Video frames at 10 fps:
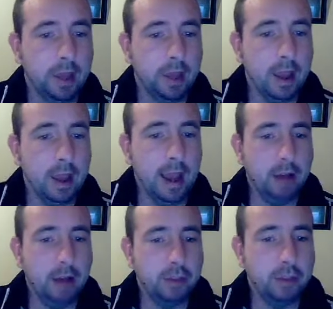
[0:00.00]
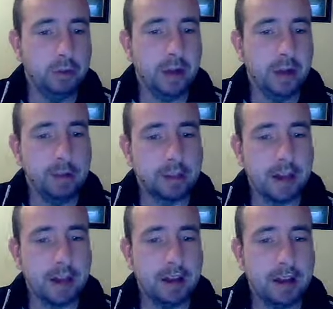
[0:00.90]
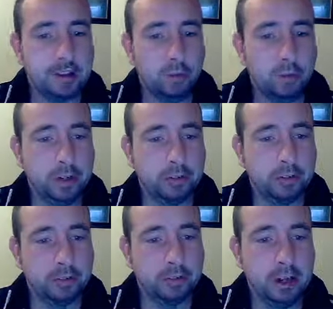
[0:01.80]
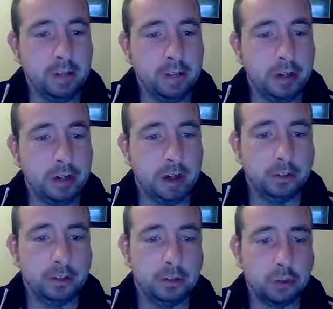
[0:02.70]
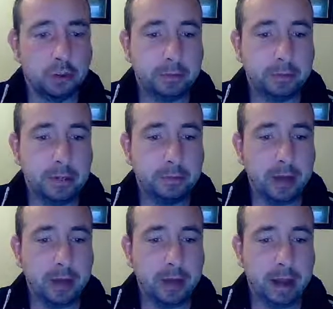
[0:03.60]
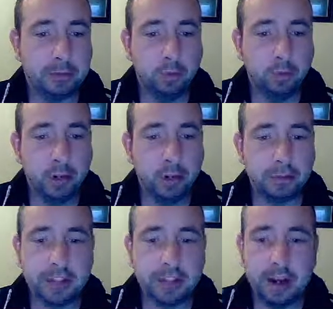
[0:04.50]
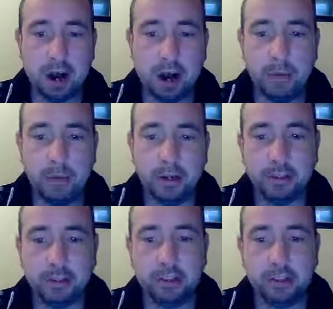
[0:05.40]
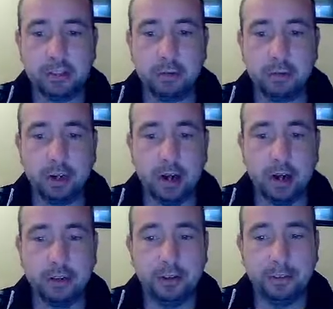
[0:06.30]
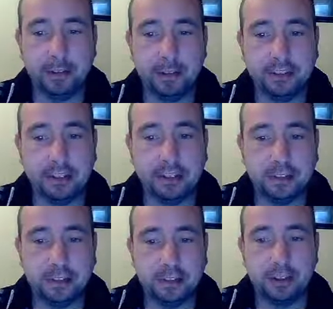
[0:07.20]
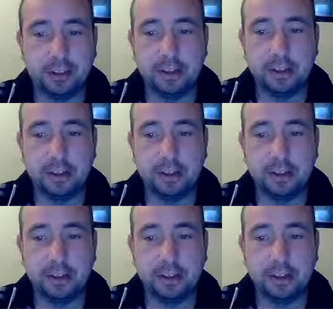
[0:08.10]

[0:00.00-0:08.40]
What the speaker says: How to enable Telnet in Windows. Because most people have the Windows 10 operating system running on their PC these days,